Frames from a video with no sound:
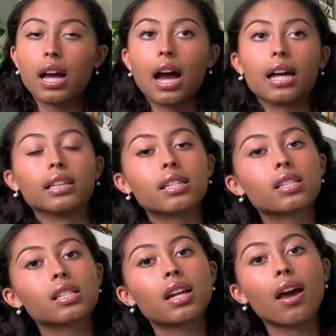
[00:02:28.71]
I
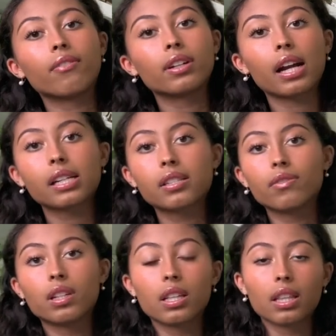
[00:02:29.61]
listed every
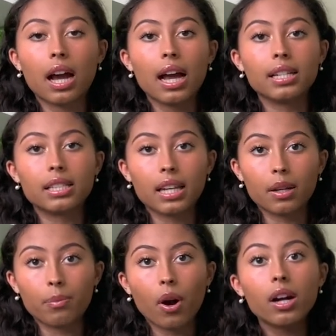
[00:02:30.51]
activity that I had
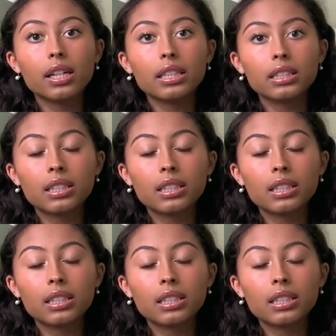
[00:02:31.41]
taken part in